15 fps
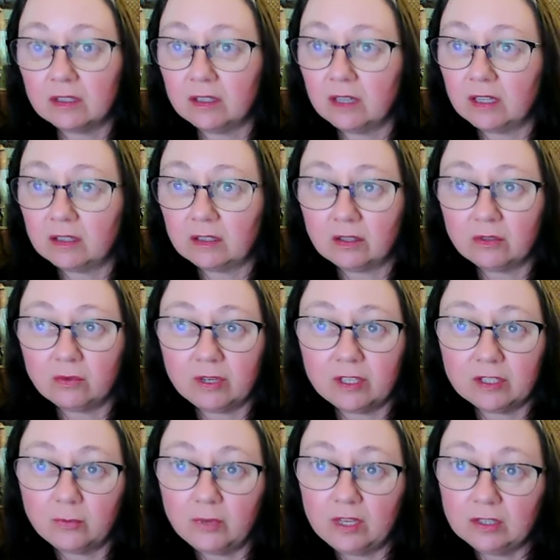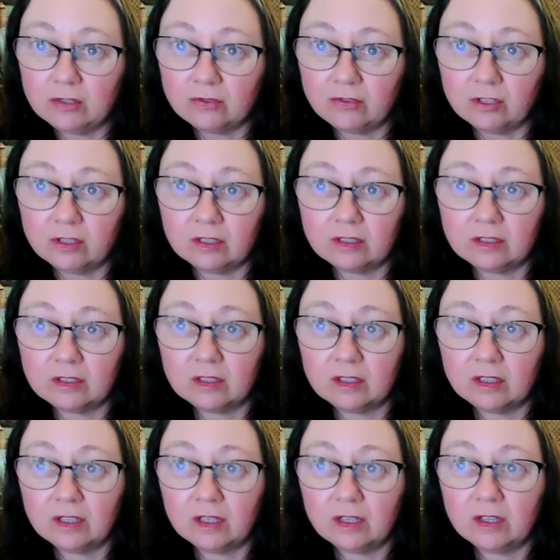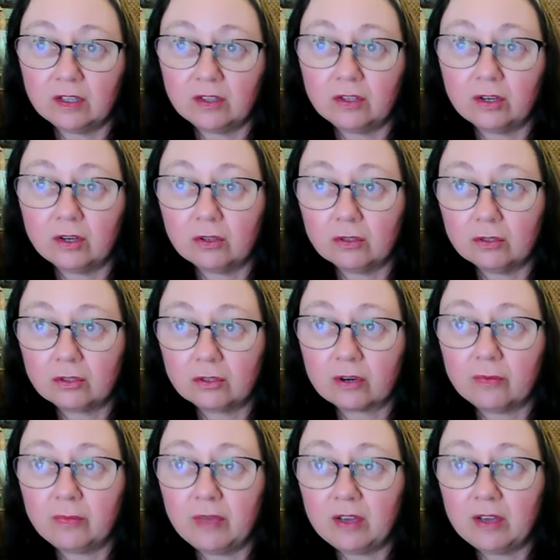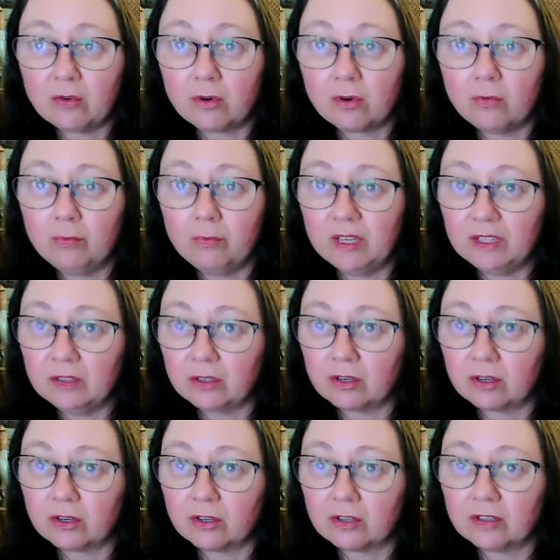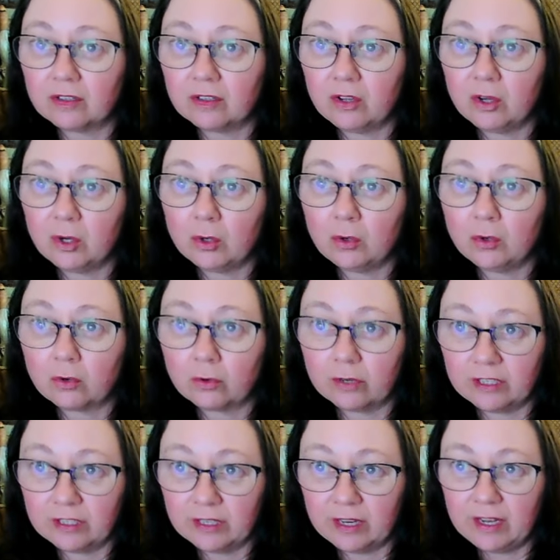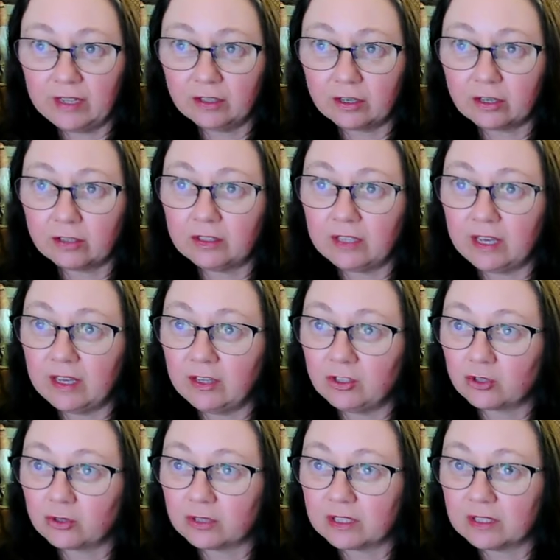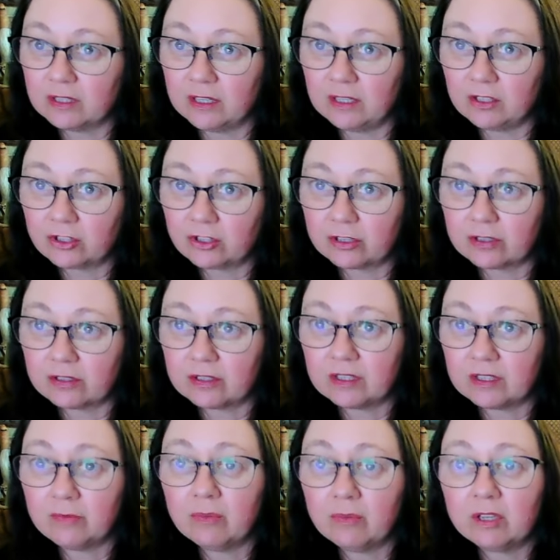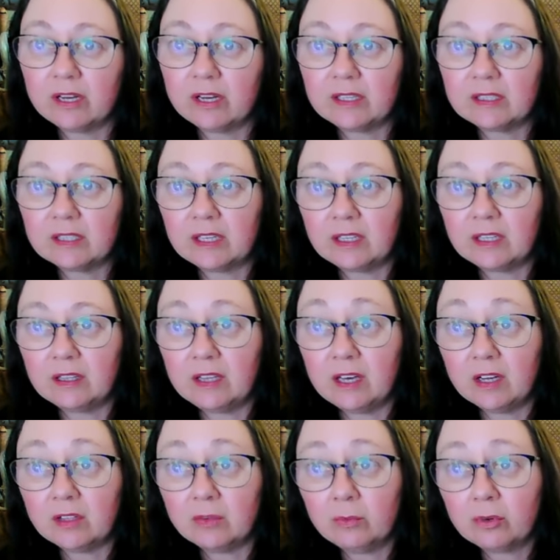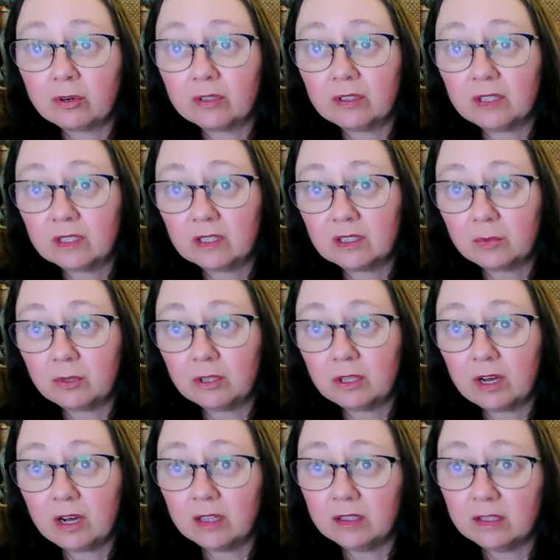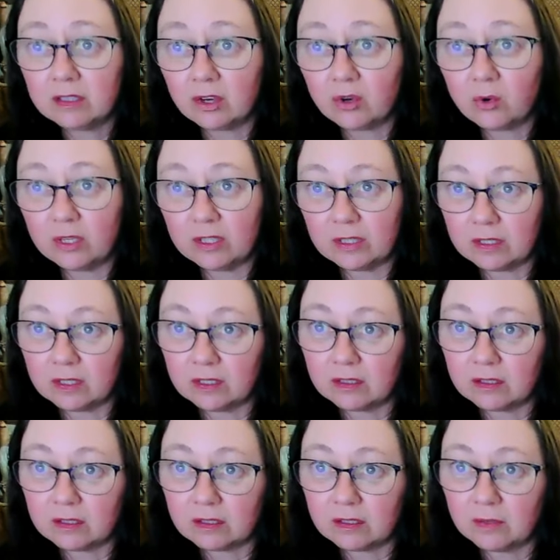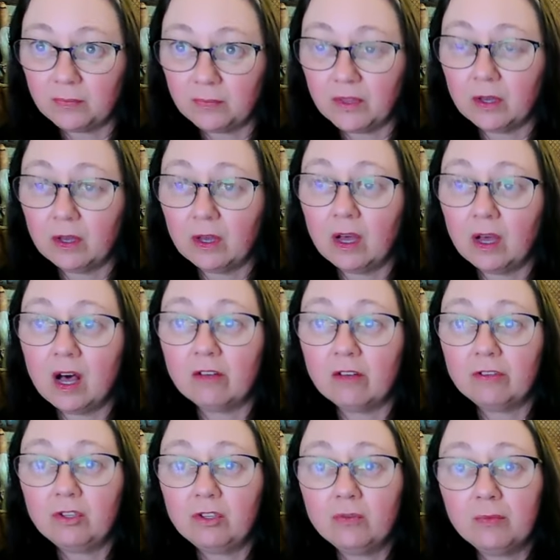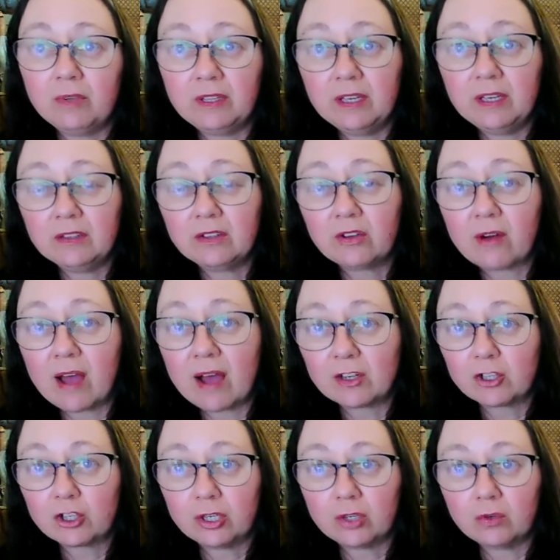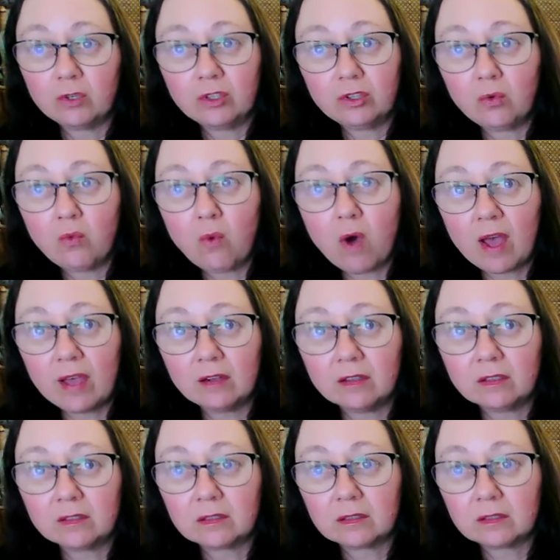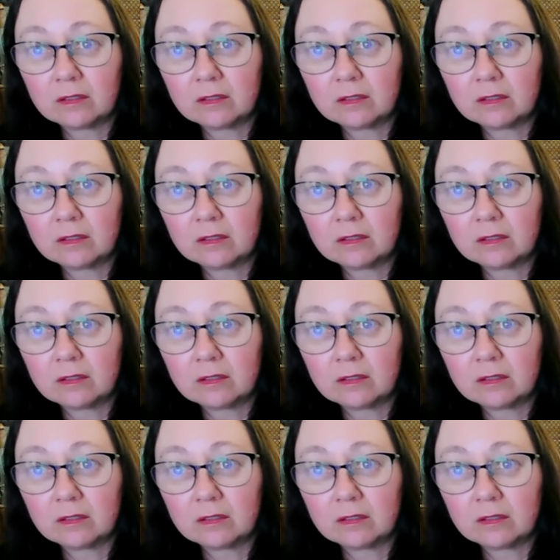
not always peaceful. The Huldra may grow bitter or retain her dangerous nature, symbolizing the unpredictable consequences of human interaction with the wild.